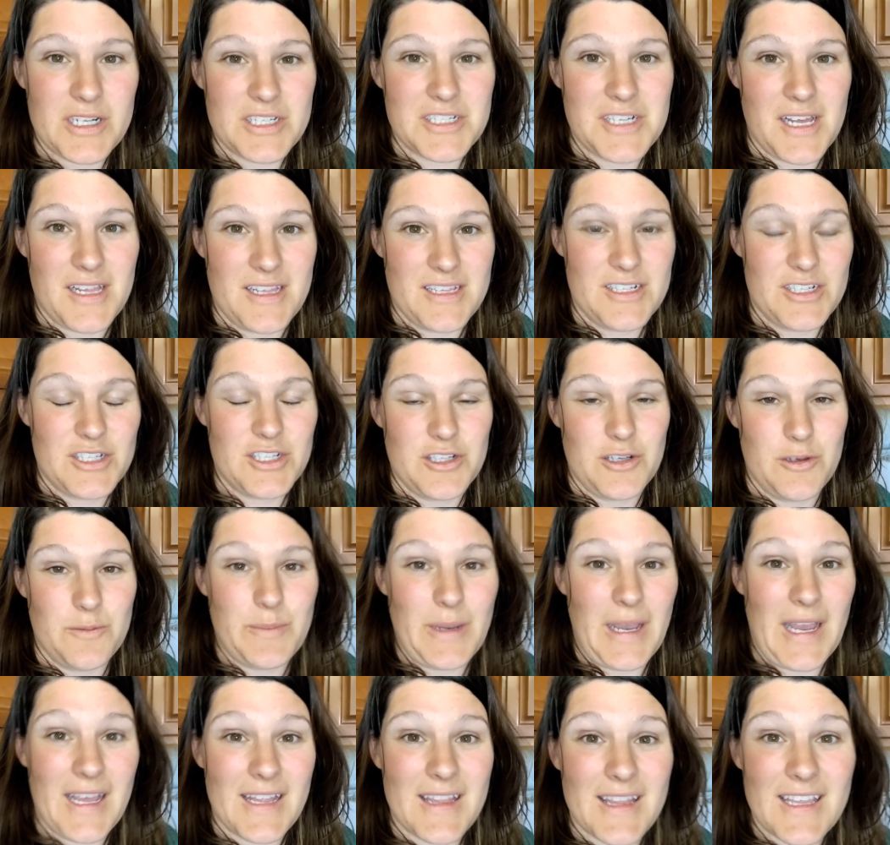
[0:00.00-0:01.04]
challenge so
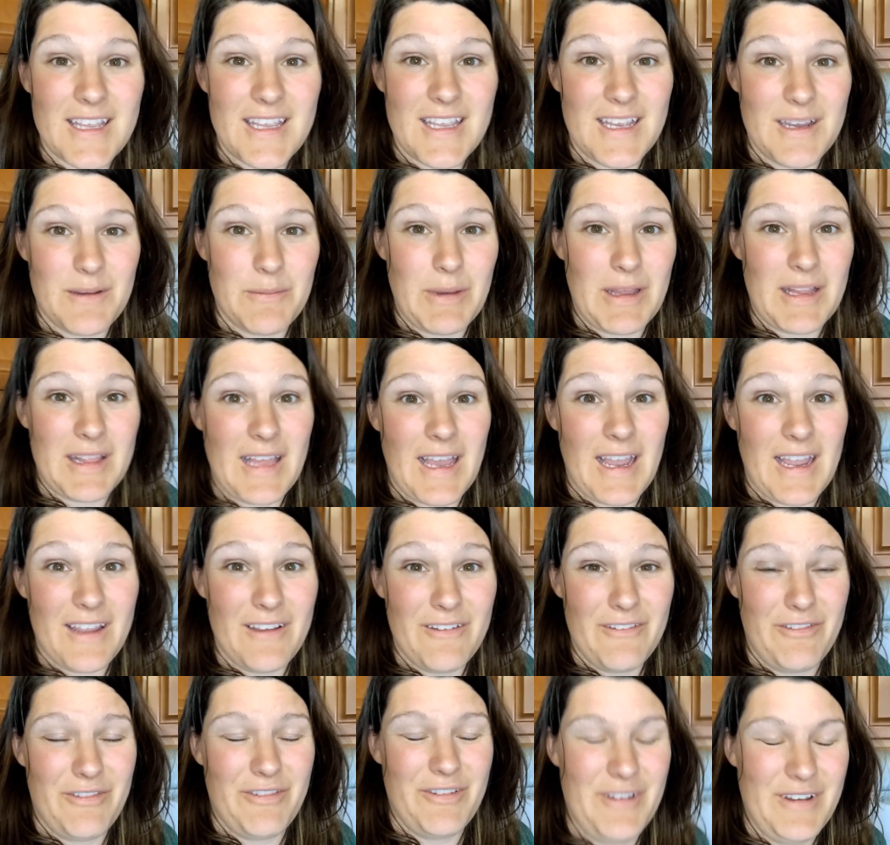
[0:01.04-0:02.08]
badly in my
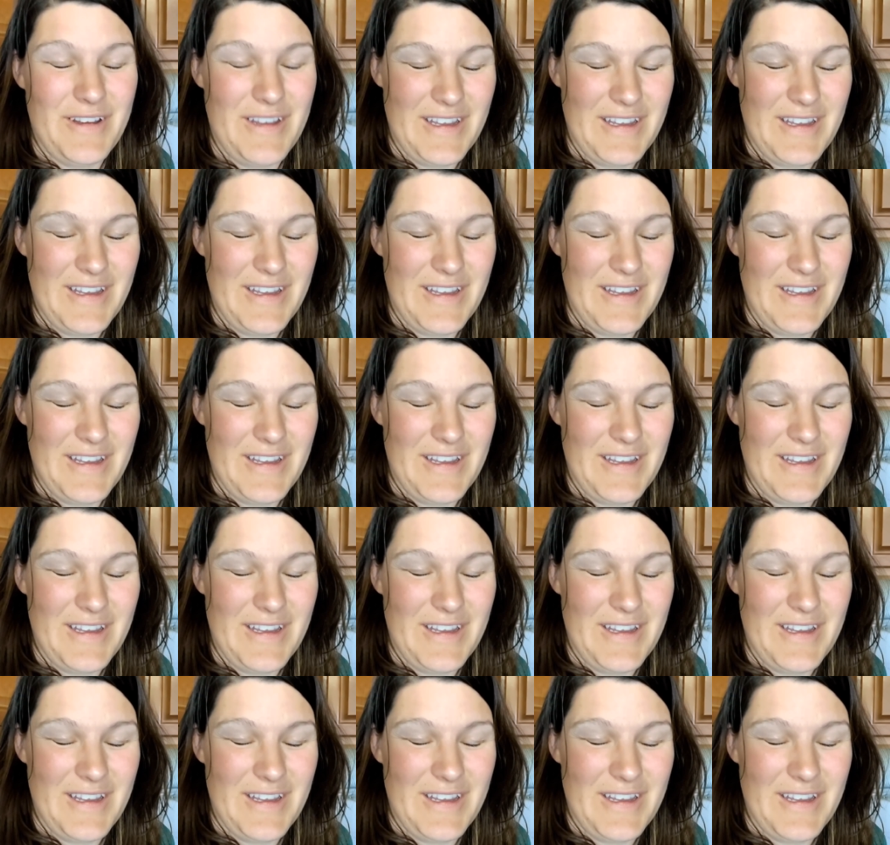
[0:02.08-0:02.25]
life.